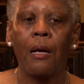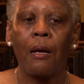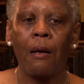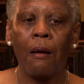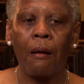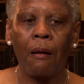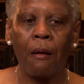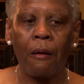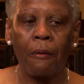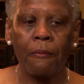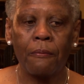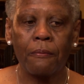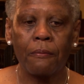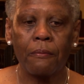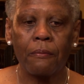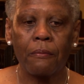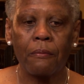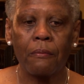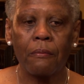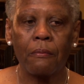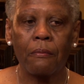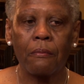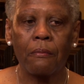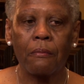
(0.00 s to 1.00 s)
And
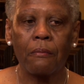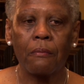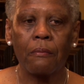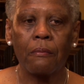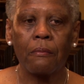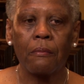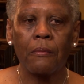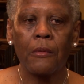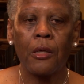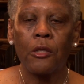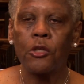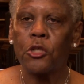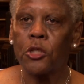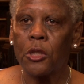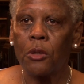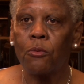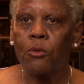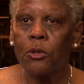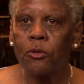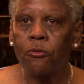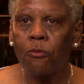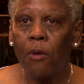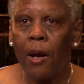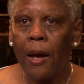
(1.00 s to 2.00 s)
she
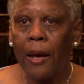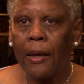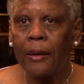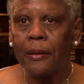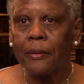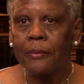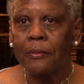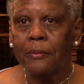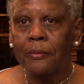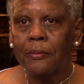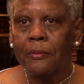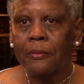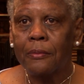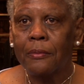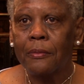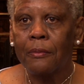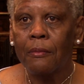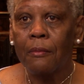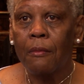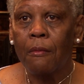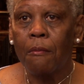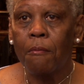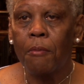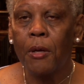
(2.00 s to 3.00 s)
was right,
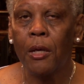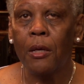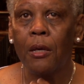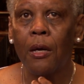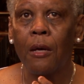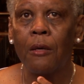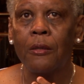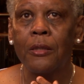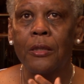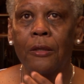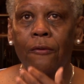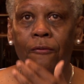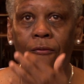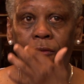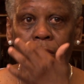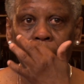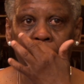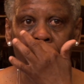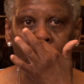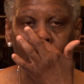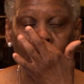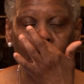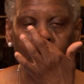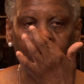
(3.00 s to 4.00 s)
because
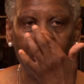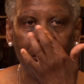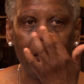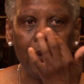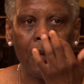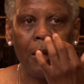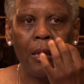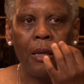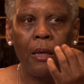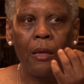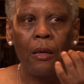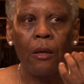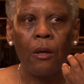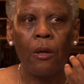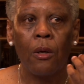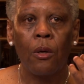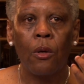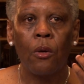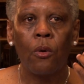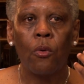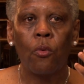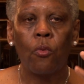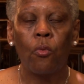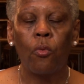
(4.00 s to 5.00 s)
eventually
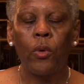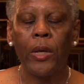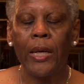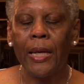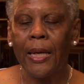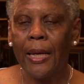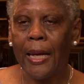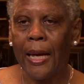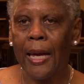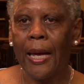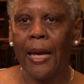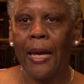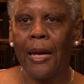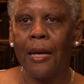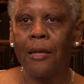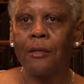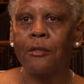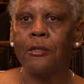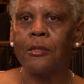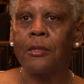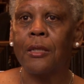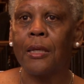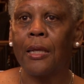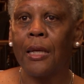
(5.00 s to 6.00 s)
we
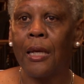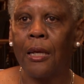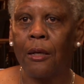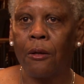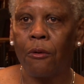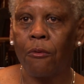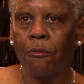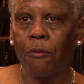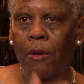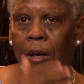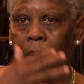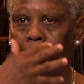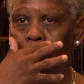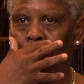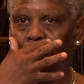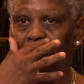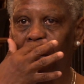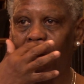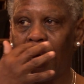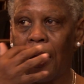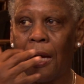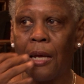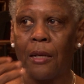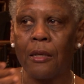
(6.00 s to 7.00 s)
had to integrate. We
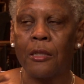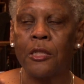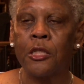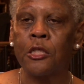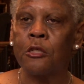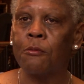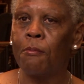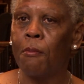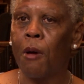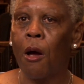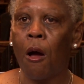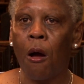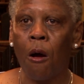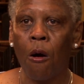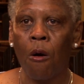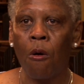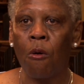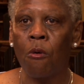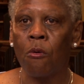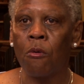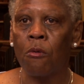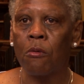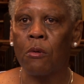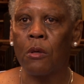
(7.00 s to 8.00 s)
had a
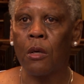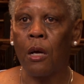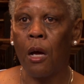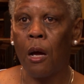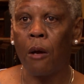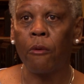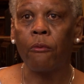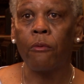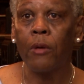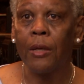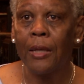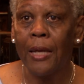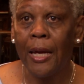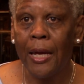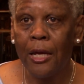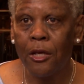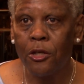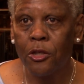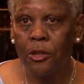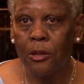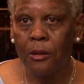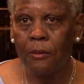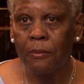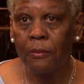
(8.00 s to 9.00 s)
small
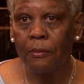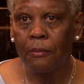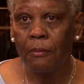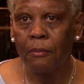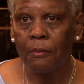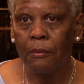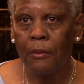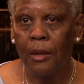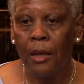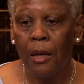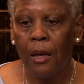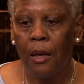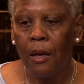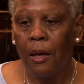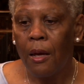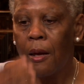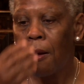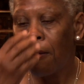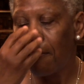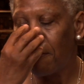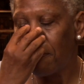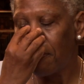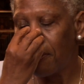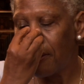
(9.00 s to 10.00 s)
congregation.
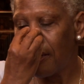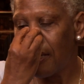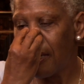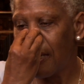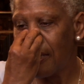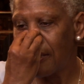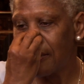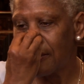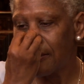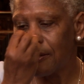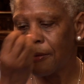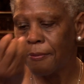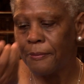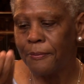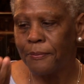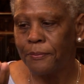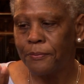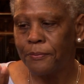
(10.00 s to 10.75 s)
Plus,